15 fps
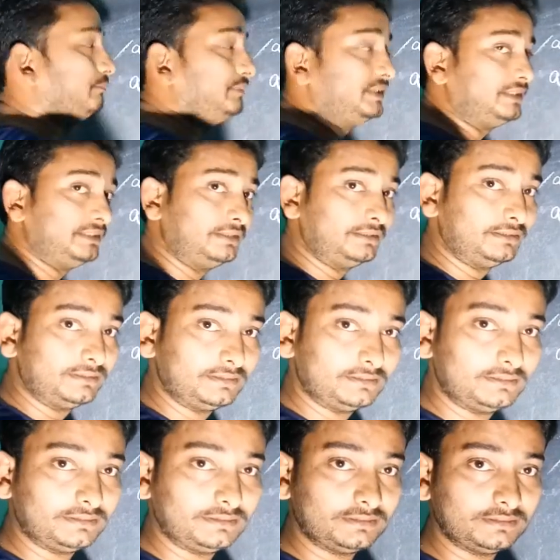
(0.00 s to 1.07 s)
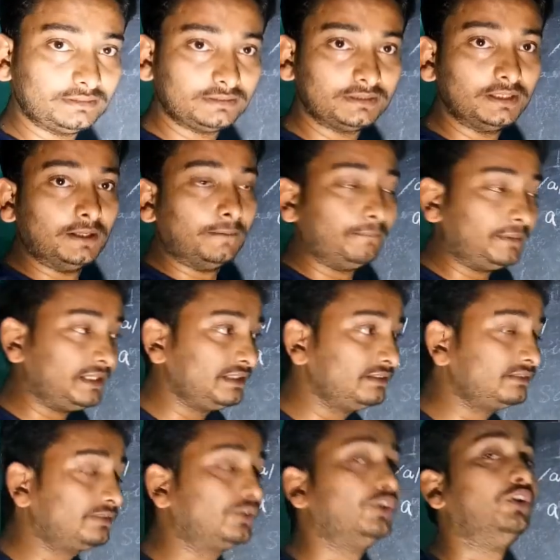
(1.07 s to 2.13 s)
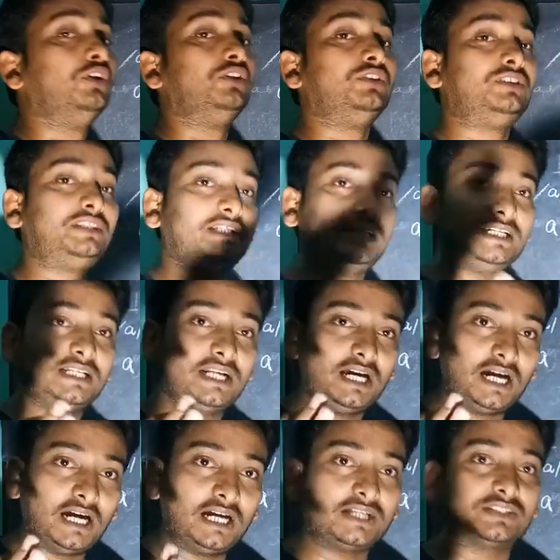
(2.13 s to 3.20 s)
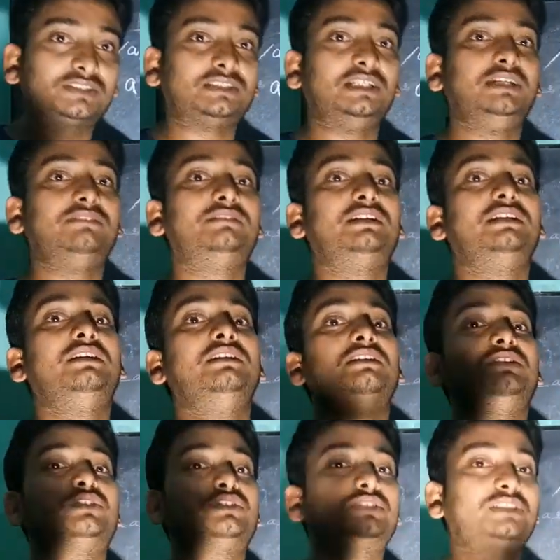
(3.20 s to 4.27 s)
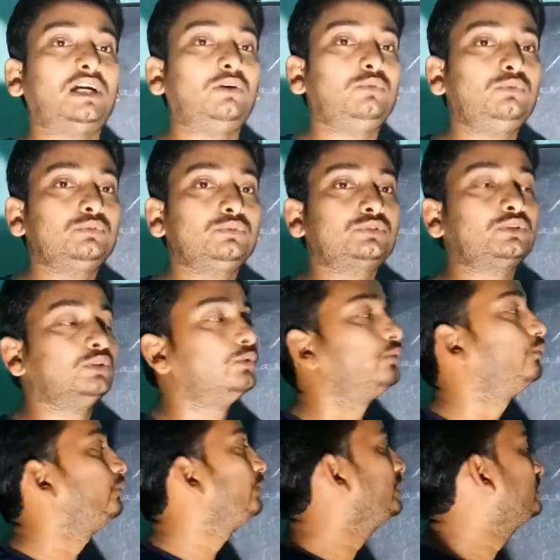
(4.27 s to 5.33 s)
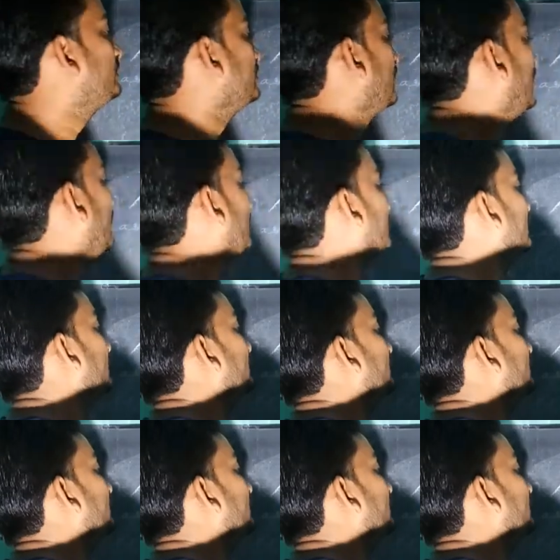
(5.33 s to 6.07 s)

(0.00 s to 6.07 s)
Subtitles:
B. Means there are several sounds which are